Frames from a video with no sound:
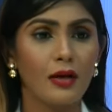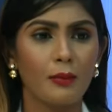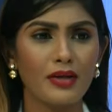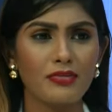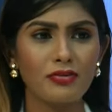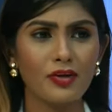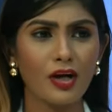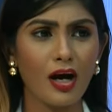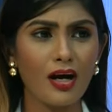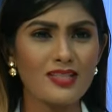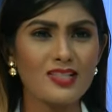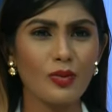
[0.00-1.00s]
But for
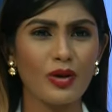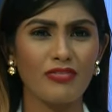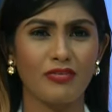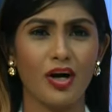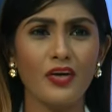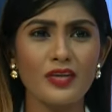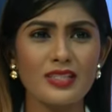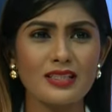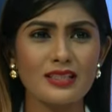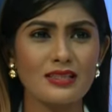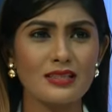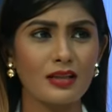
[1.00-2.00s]
us, where VAR is
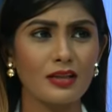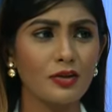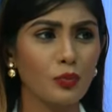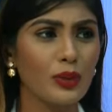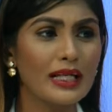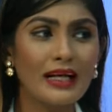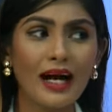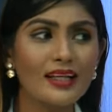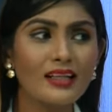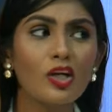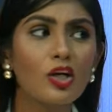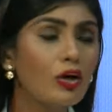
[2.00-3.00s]
concerned, we
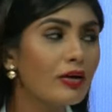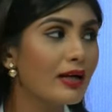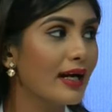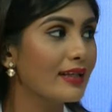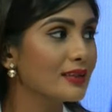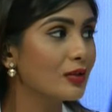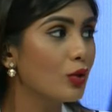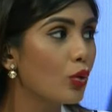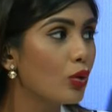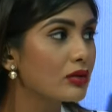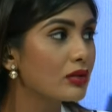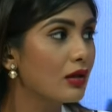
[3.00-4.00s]
can't look at an
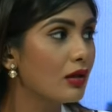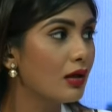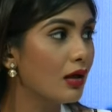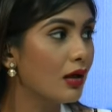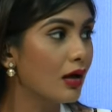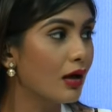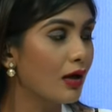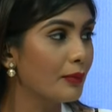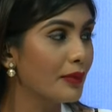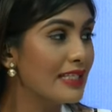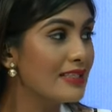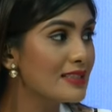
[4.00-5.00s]
older um,
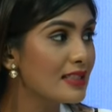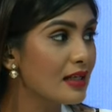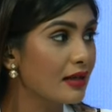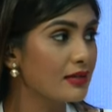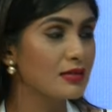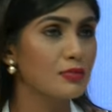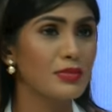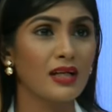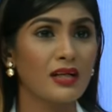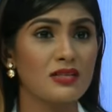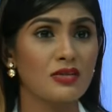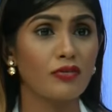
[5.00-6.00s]
incident
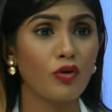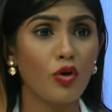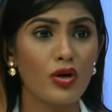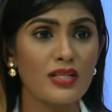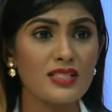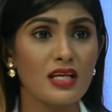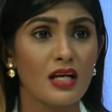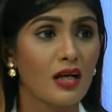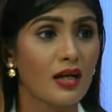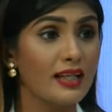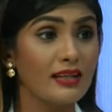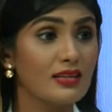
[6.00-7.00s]
because, of course,
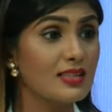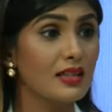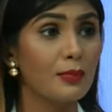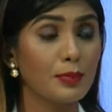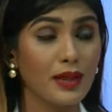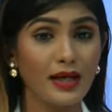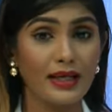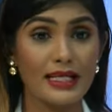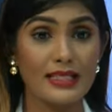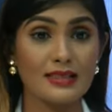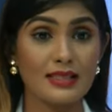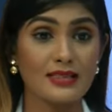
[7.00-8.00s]
it doesn't apply.
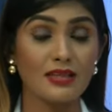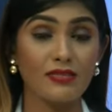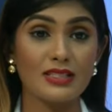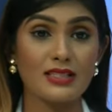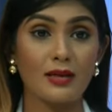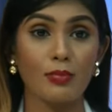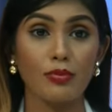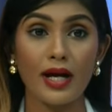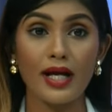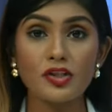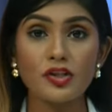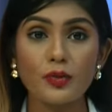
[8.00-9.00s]
It's as if it's a
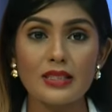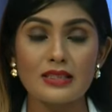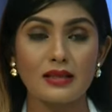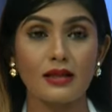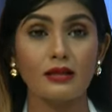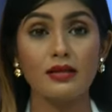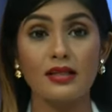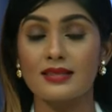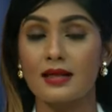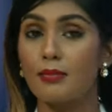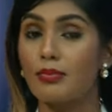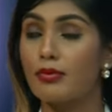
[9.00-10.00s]
brand new incident, there's
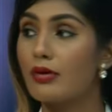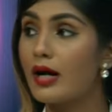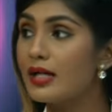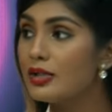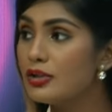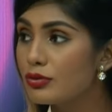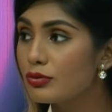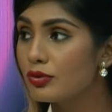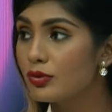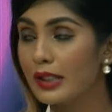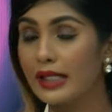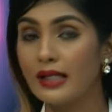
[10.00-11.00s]
a brand new
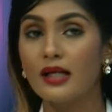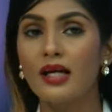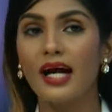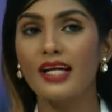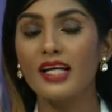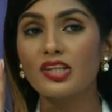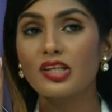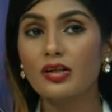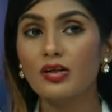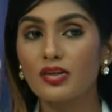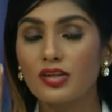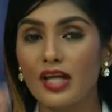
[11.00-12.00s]
ruling, and I think
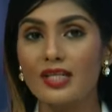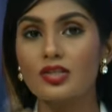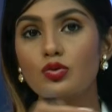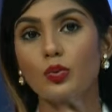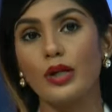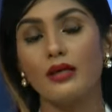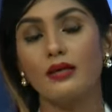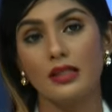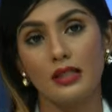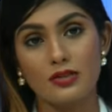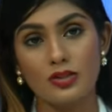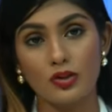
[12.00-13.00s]
that's where
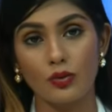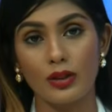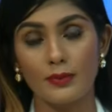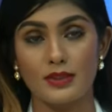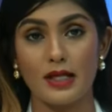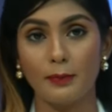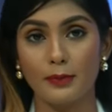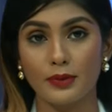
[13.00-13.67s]
the issue comes up.